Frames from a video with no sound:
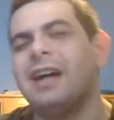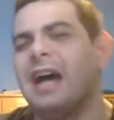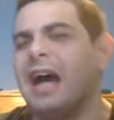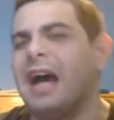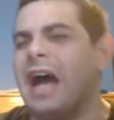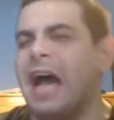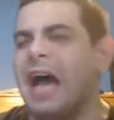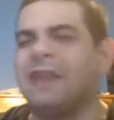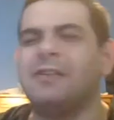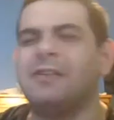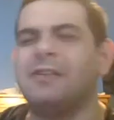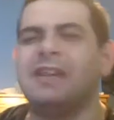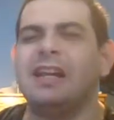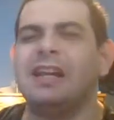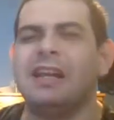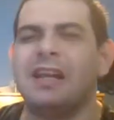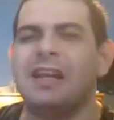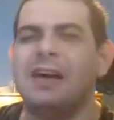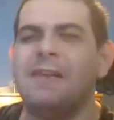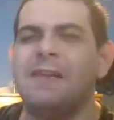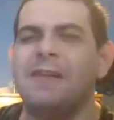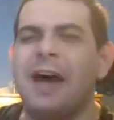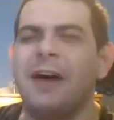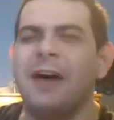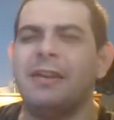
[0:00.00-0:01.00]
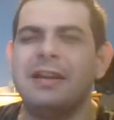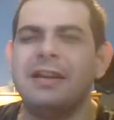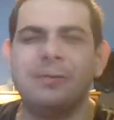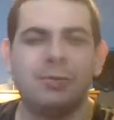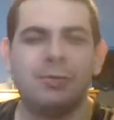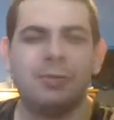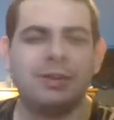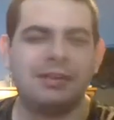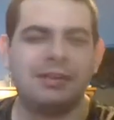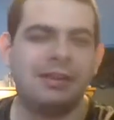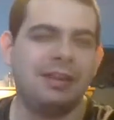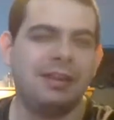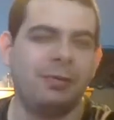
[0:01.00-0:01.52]
I, I really love how they
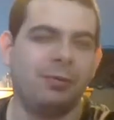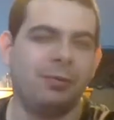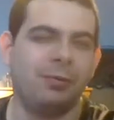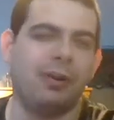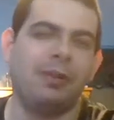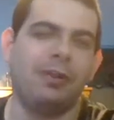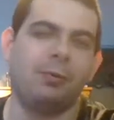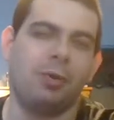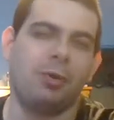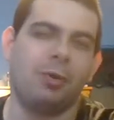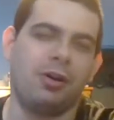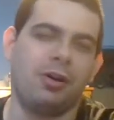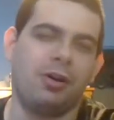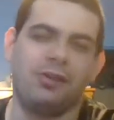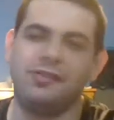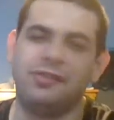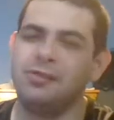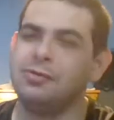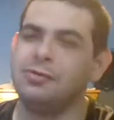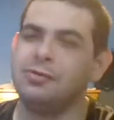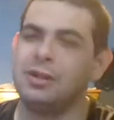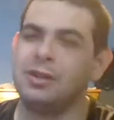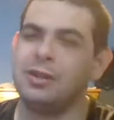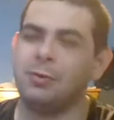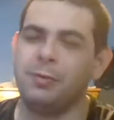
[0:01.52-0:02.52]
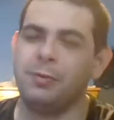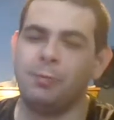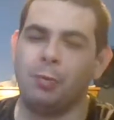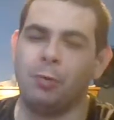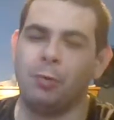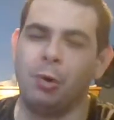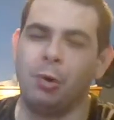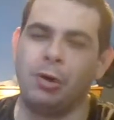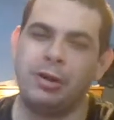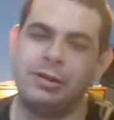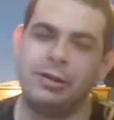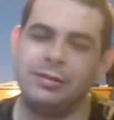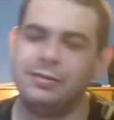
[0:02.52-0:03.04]
what what Wakazoo did with
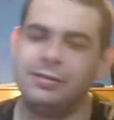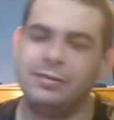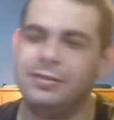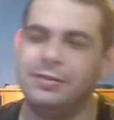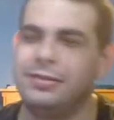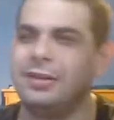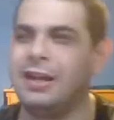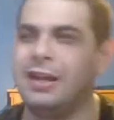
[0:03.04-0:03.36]
Morton,